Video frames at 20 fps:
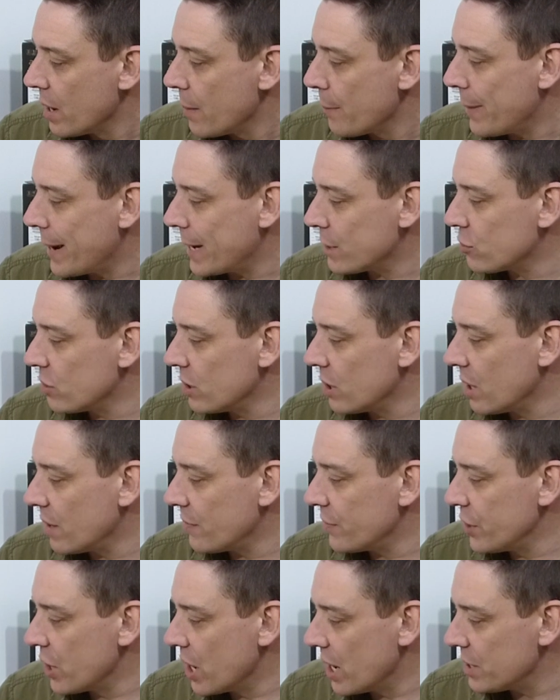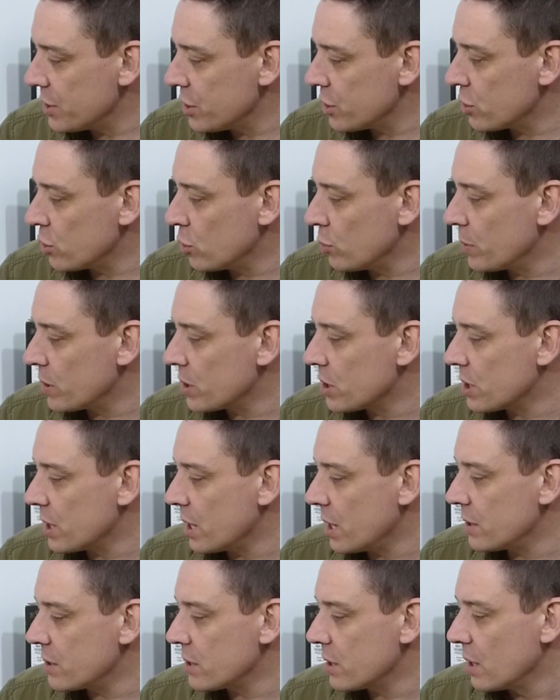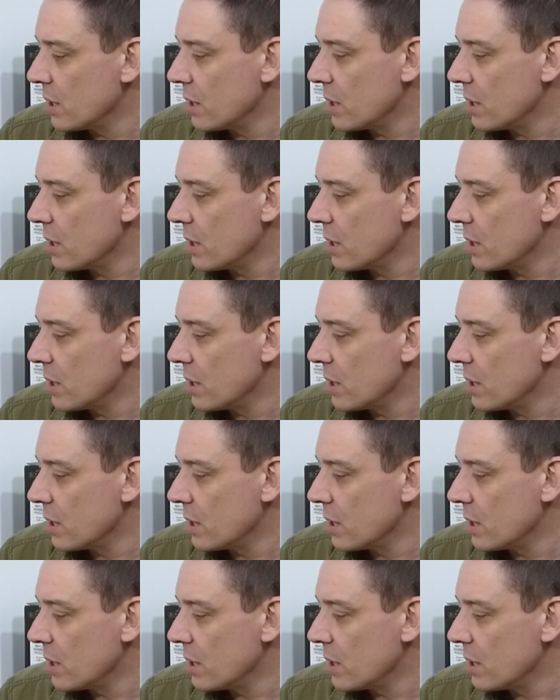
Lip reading: Battery life, 92%.